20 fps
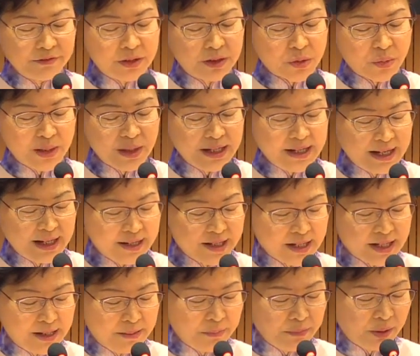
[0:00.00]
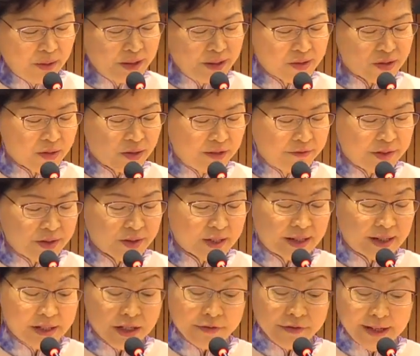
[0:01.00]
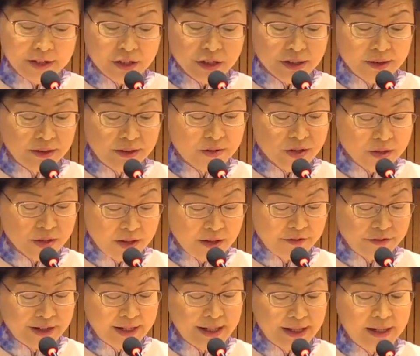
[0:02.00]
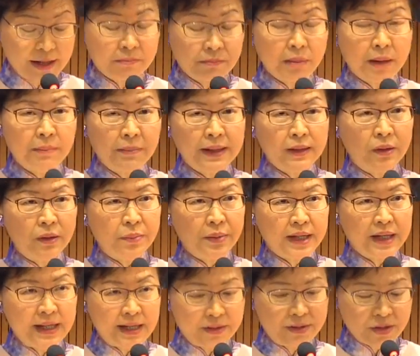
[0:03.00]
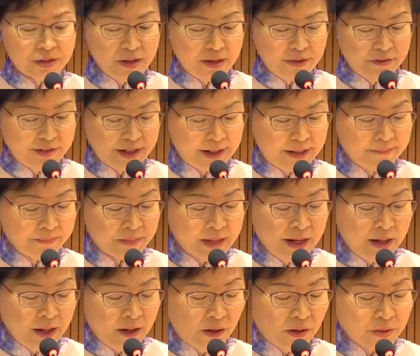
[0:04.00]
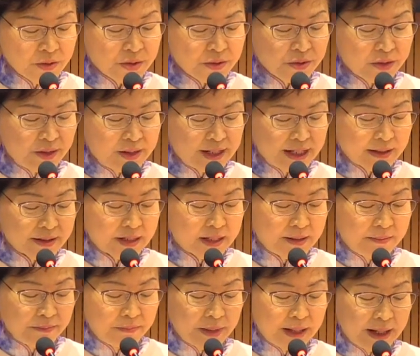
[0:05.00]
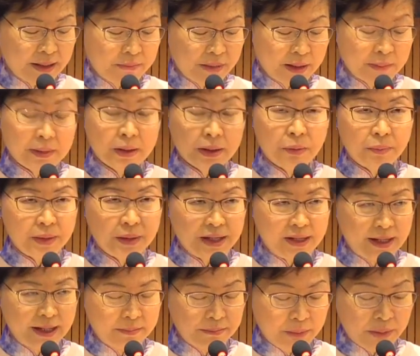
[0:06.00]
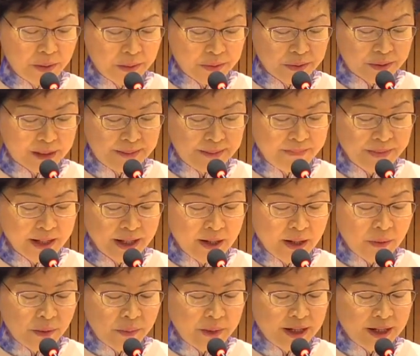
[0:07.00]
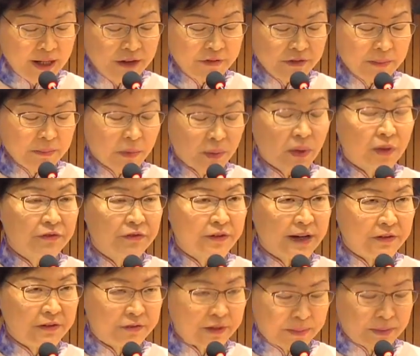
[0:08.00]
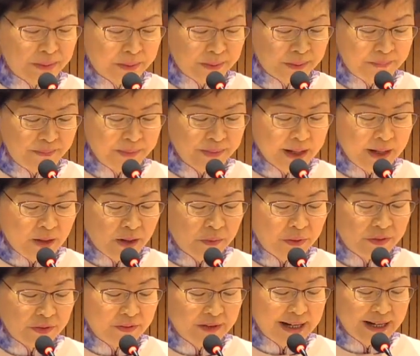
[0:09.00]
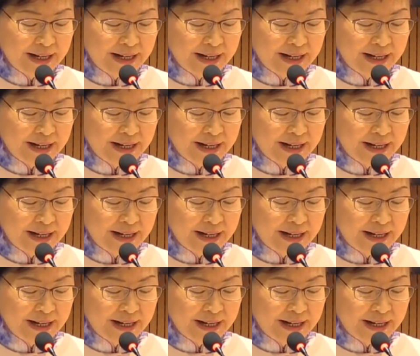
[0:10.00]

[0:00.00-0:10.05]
of the 2018 Police Service Satisfaction Survey and Public Opinion Survey, also conducted by Public Opinion Program, were even more favorable, with